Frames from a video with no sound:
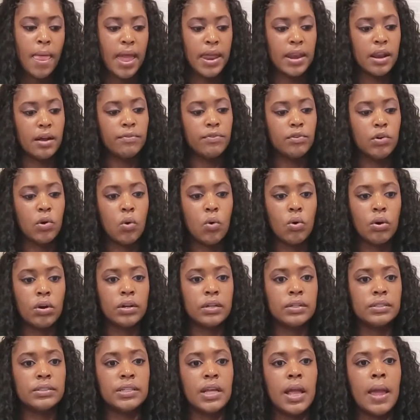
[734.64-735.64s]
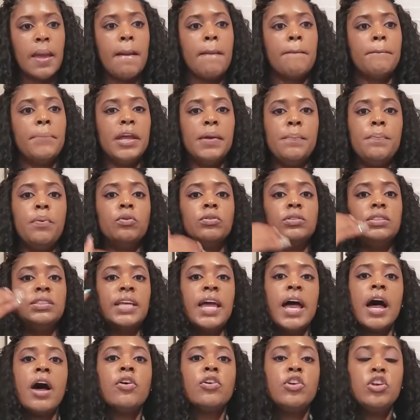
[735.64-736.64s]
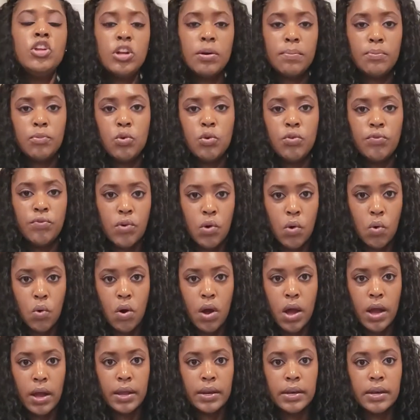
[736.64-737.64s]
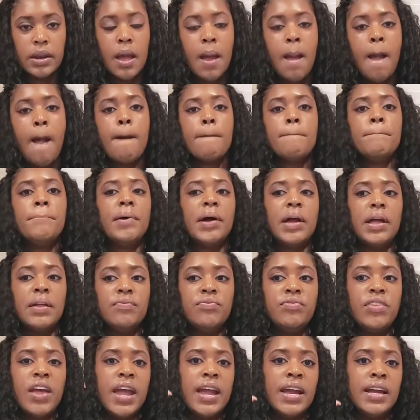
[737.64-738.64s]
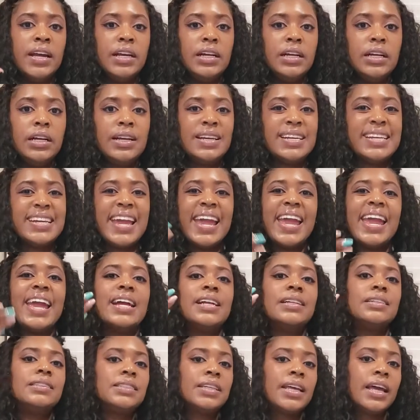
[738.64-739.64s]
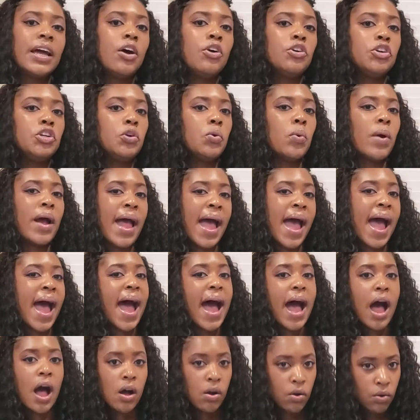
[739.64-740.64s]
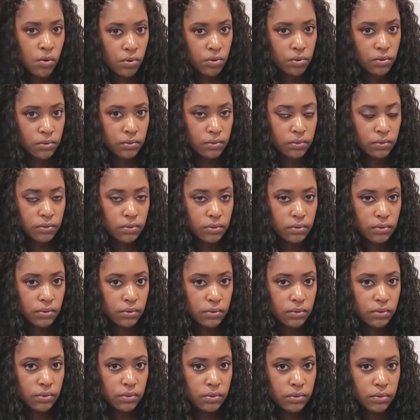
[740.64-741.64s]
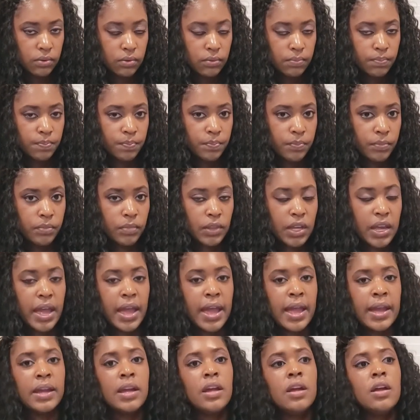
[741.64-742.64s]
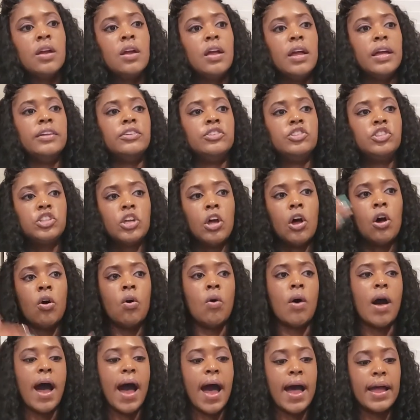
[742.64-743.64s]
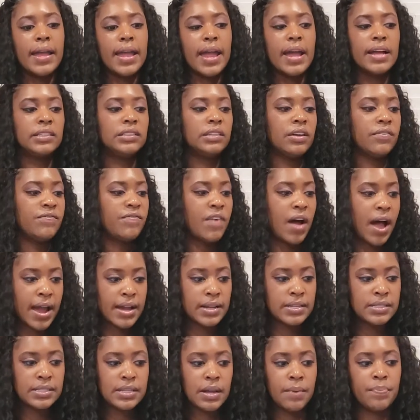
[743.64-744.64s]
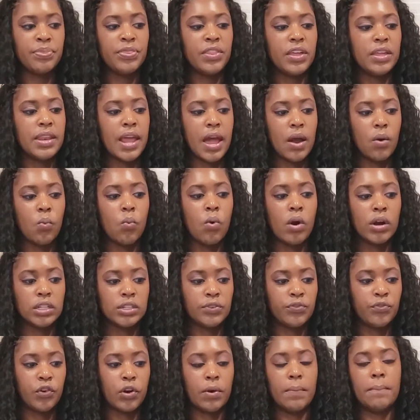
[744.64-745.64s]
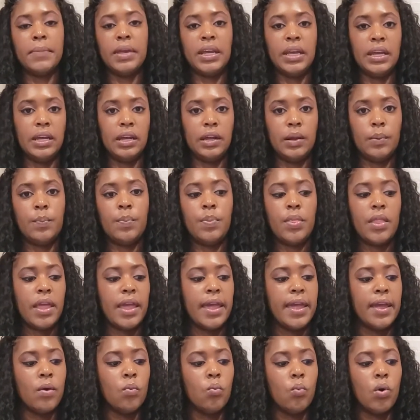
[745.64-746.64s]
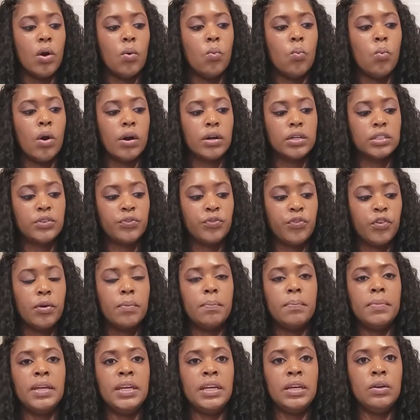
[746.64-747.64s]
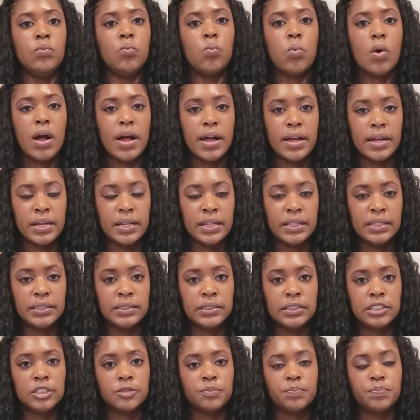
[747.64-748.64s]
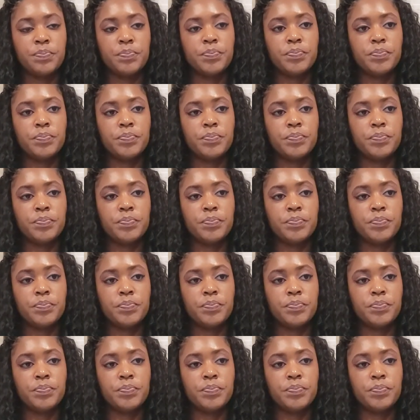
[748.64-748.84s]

And of course, people tell you to move on, but they can't tell you how. Okay? And so I had to find something that worked for me. And what worked for me was